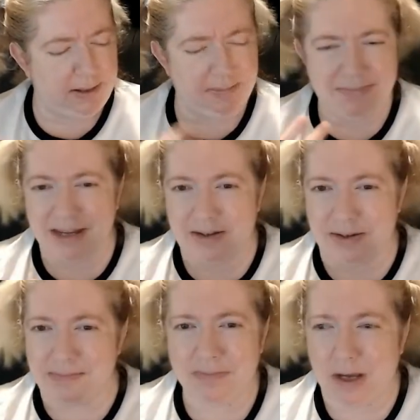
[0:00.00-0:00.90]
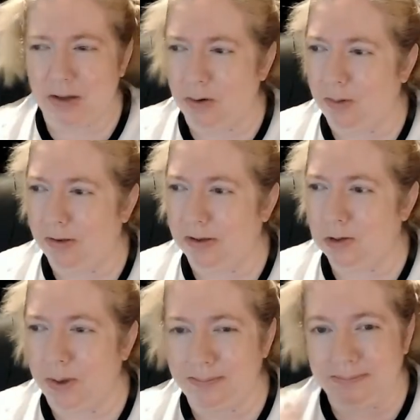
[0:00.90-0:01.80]
don't know about this
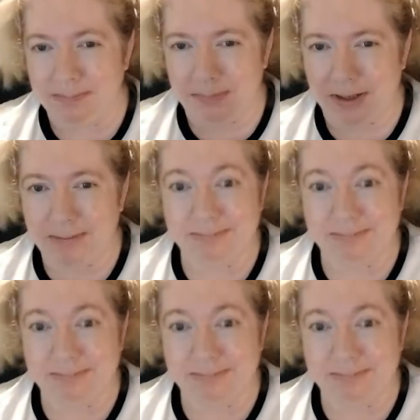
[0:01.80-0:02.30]
one. But